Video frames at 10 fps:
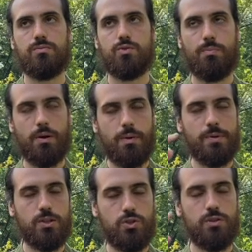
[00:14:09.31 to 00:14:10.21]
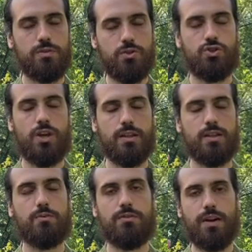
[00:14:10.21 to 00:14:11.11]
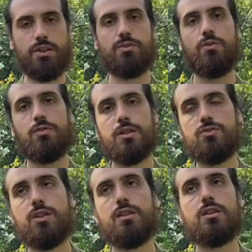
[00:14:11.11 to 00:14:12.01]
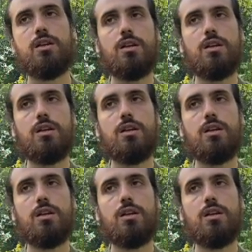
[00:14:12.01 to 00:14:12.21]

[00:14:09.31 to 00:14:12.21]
So by repetition of this chant and reflection over this chant,